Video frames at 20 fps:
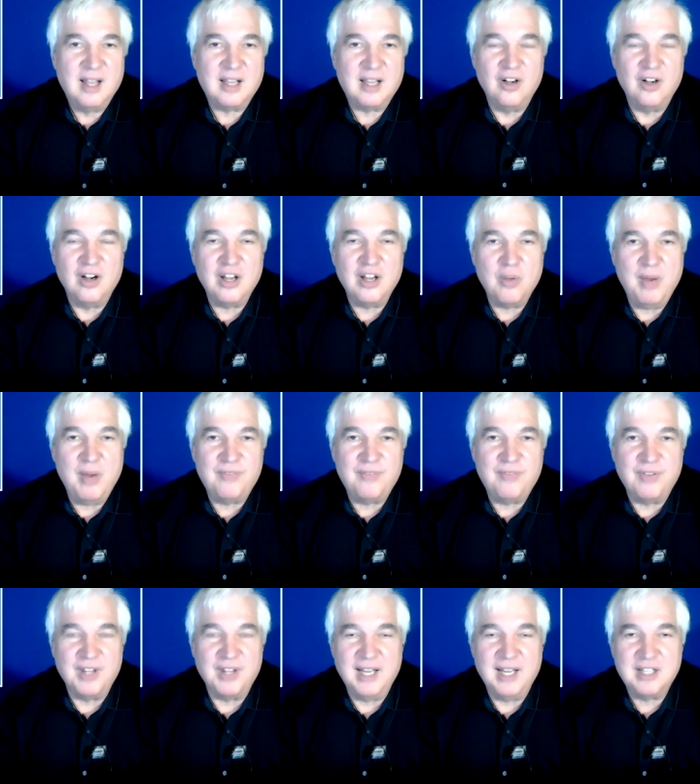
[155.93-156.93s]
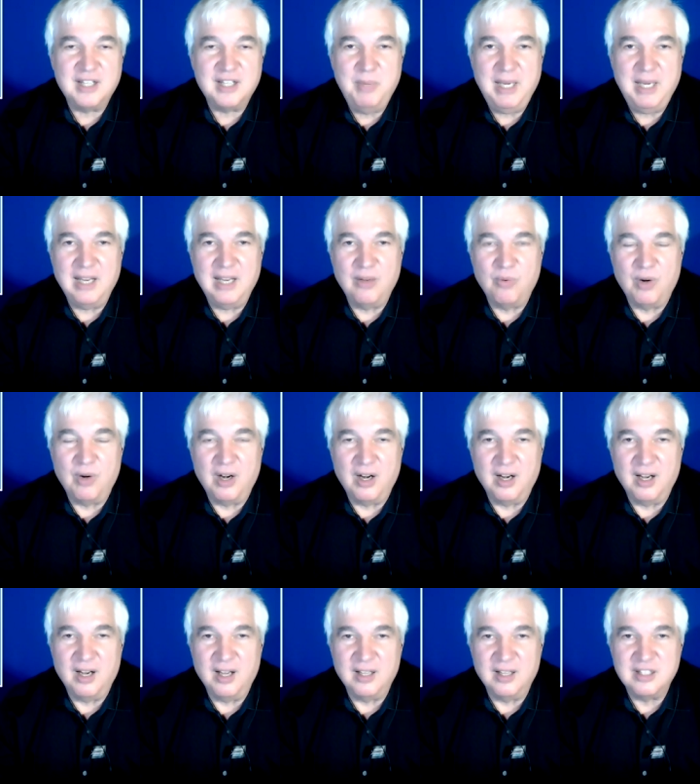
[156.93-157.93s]
can hardly wait for the next meeting
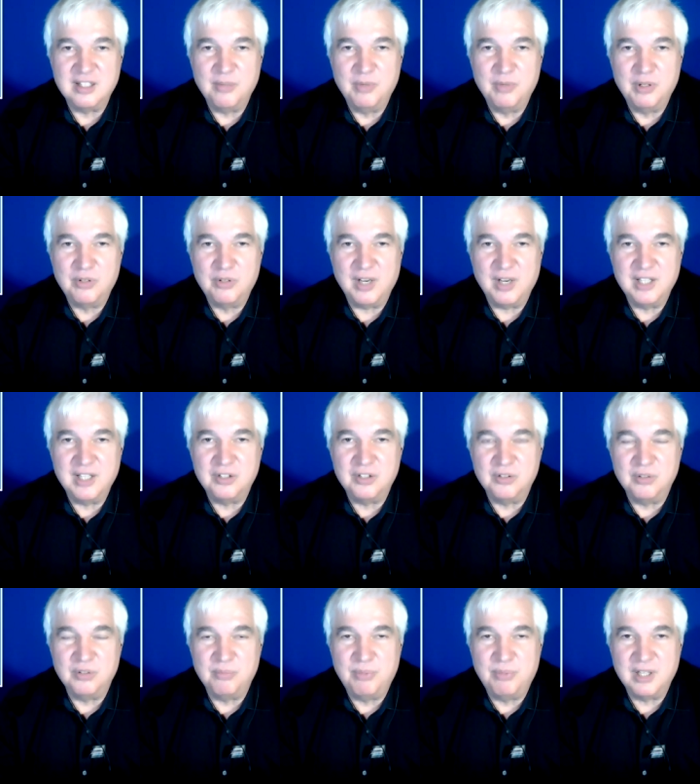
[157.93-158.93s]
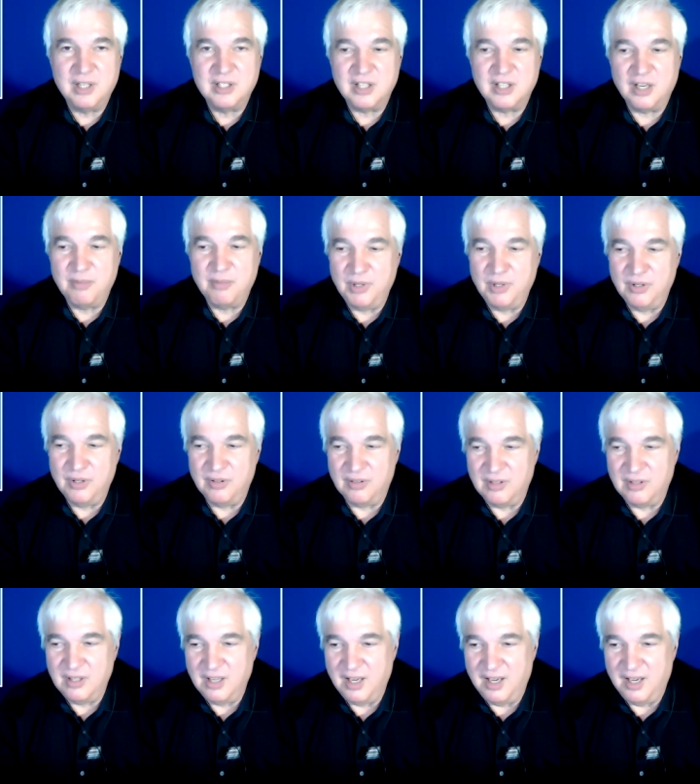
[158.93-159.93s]
where uh, someone tries to put us on mute
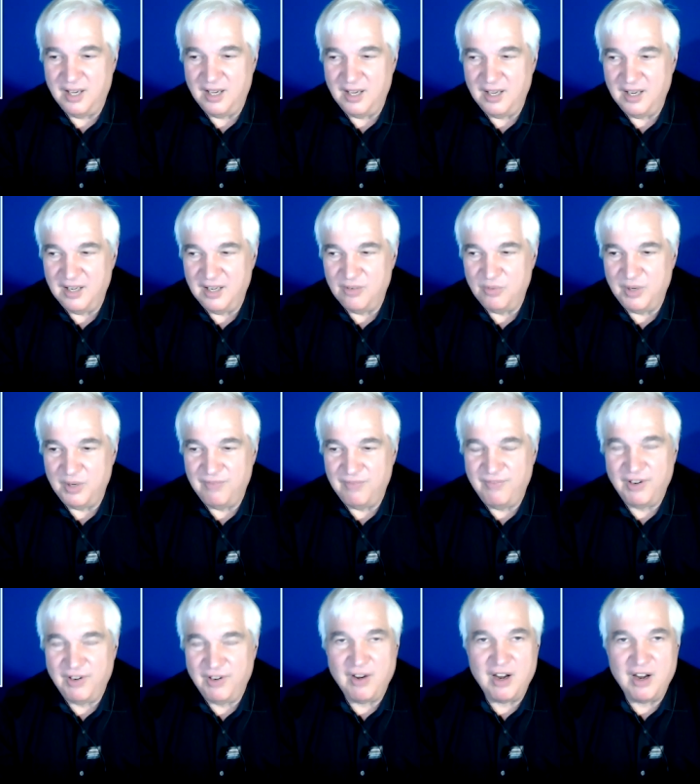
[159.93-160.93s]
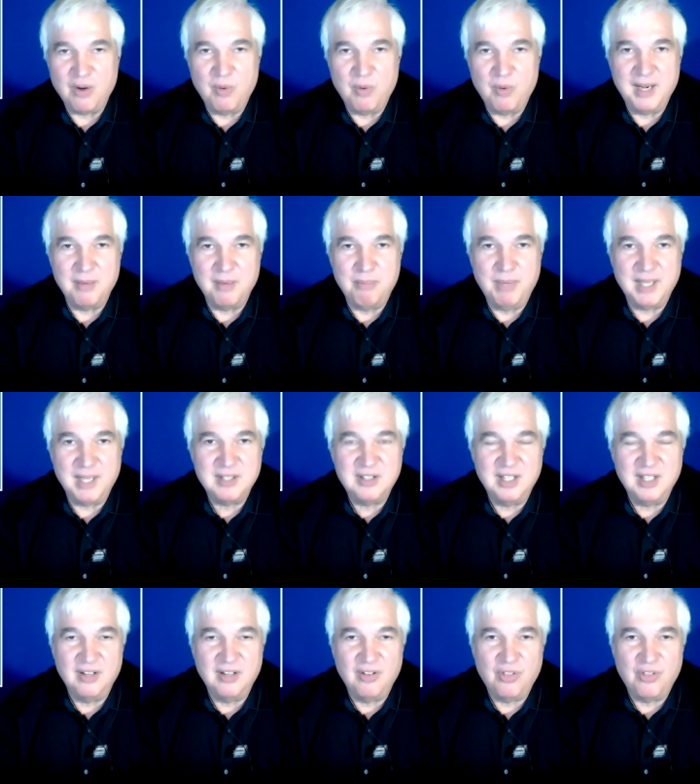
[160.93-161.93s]
uh, and we figure out a way to bust
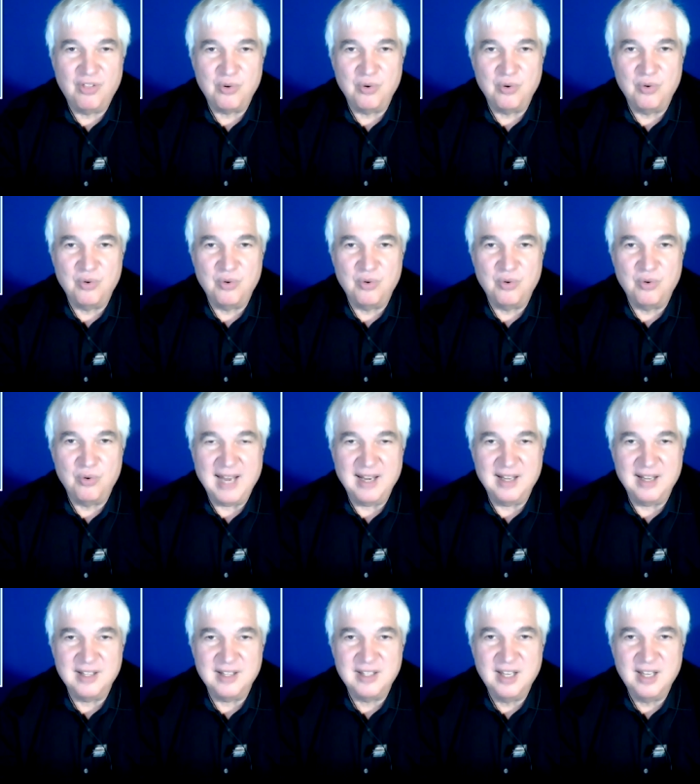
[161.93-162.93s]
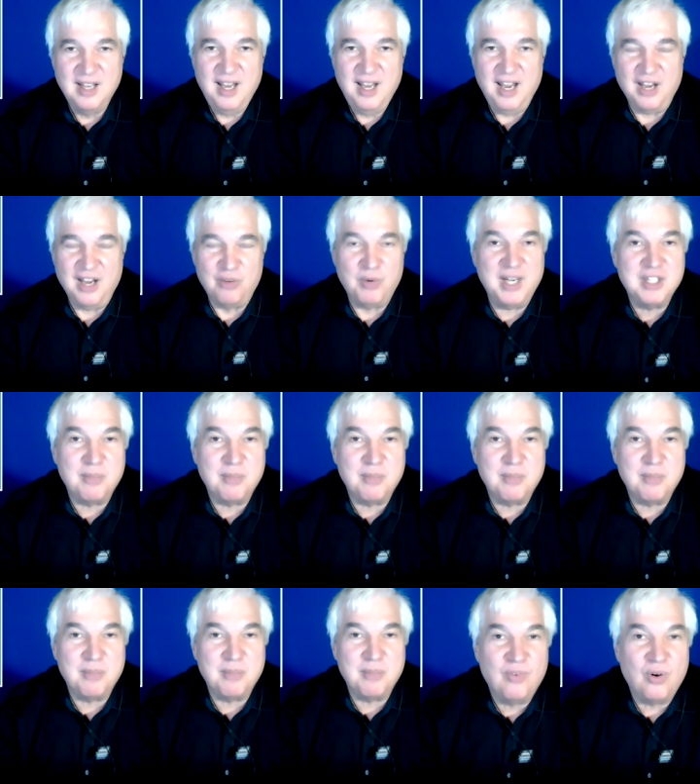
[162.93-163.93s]
in through that and, and, raise a
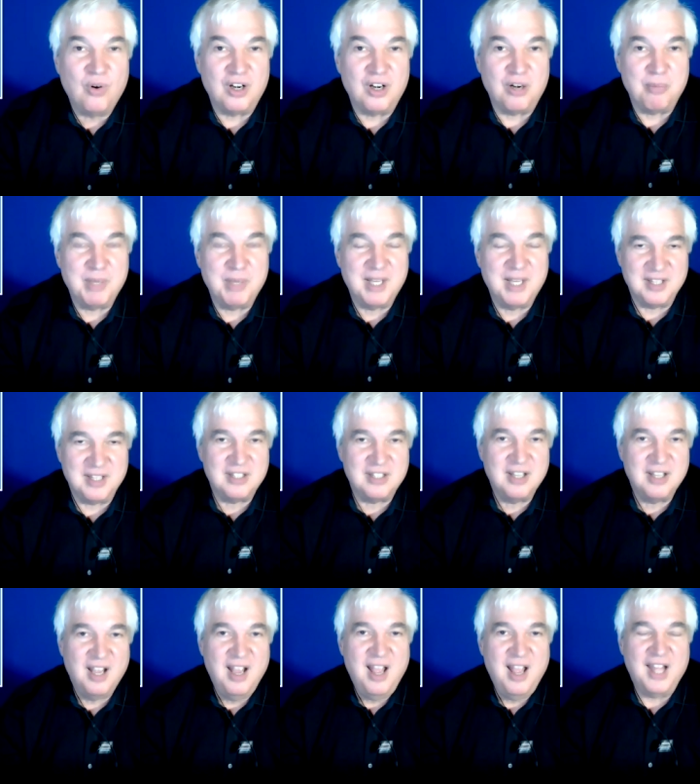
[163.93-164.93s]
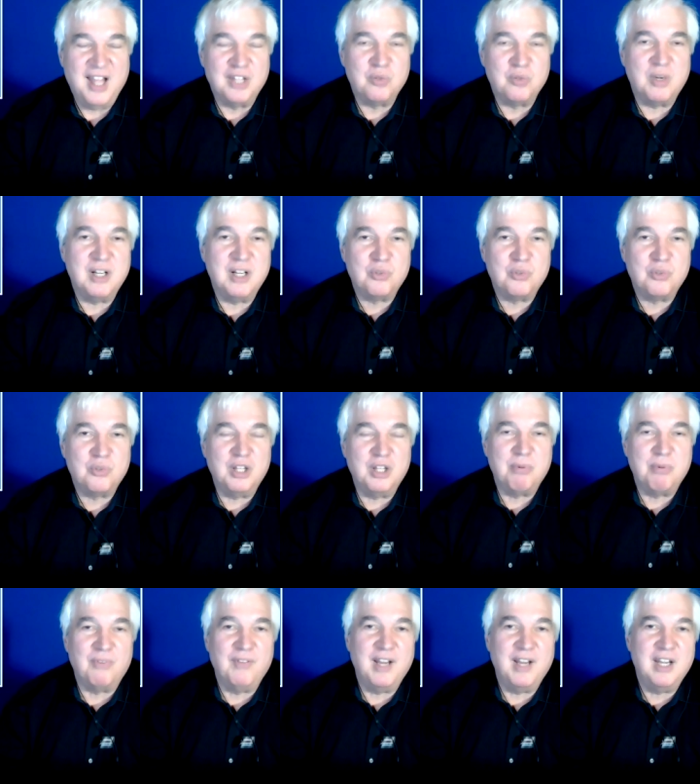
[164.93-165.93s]
point of order because that's that's what it's really
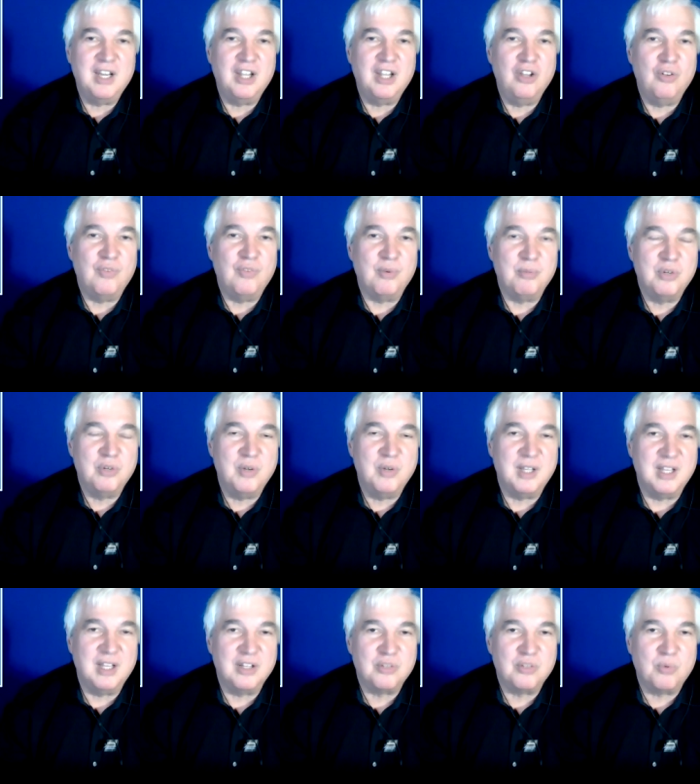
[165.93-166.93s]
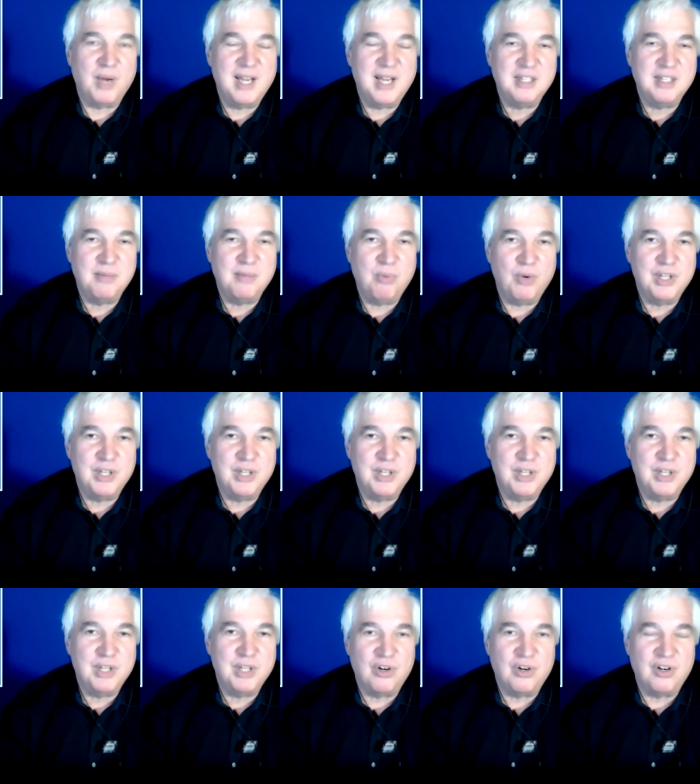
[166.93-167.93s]
preventing you from doing is raising points of
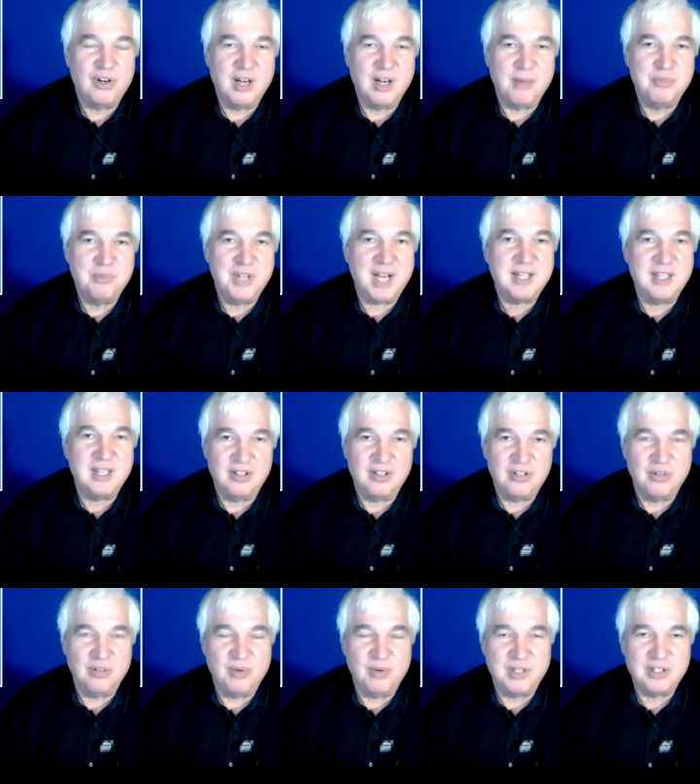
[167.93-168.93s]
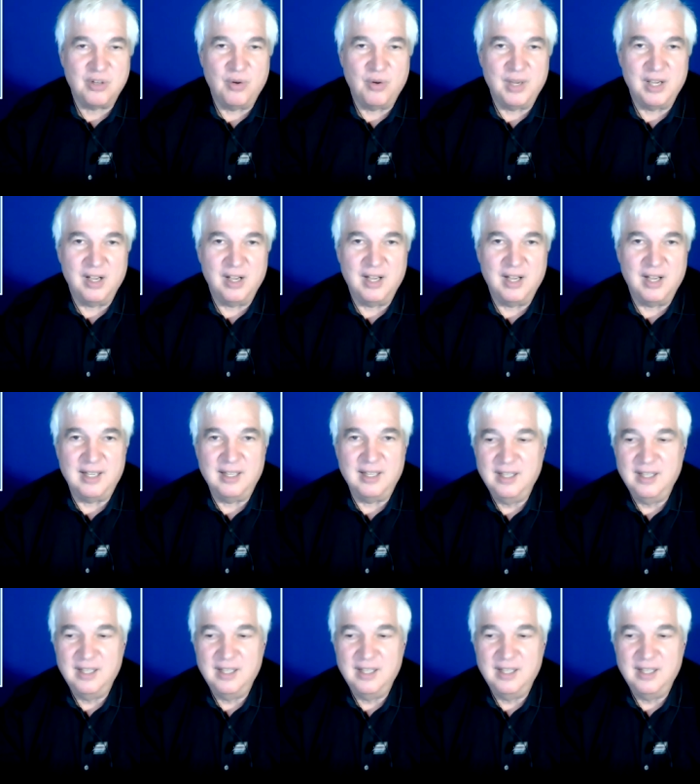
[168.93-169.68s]
order and objecting to what's going on.